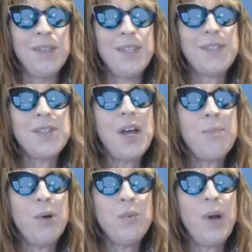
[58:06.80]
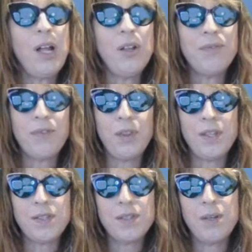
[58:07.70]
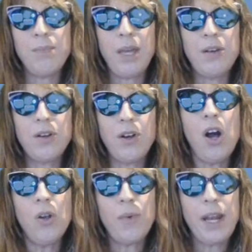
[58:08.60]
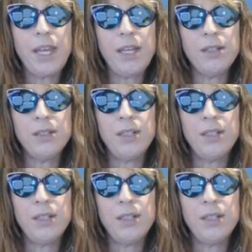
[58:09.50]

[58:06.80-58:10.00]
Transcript: this does not bode well for this competitor already.